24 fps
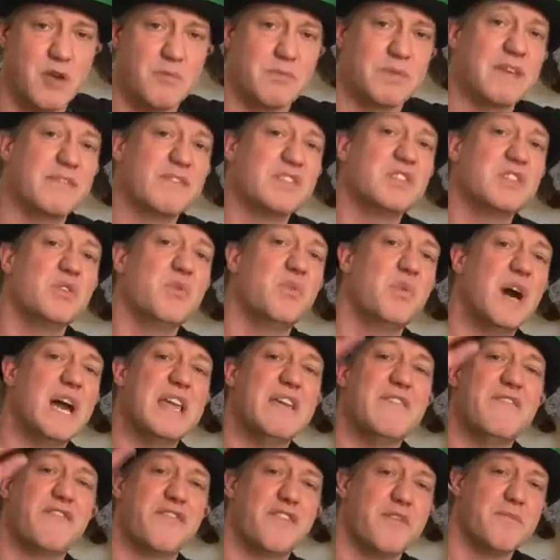Give us a wave
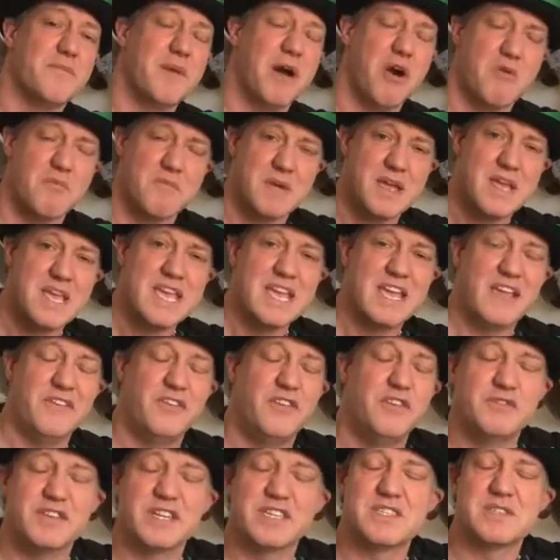from home if you've
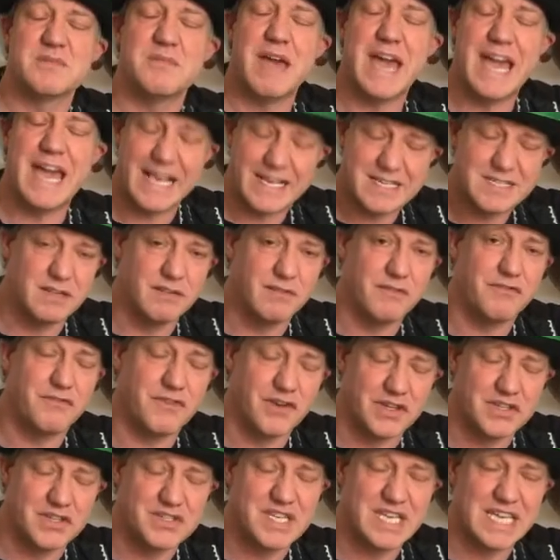done some excellent
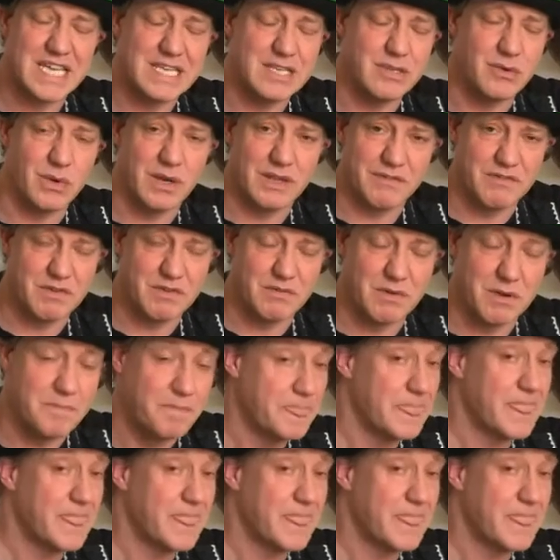flossing in your living room.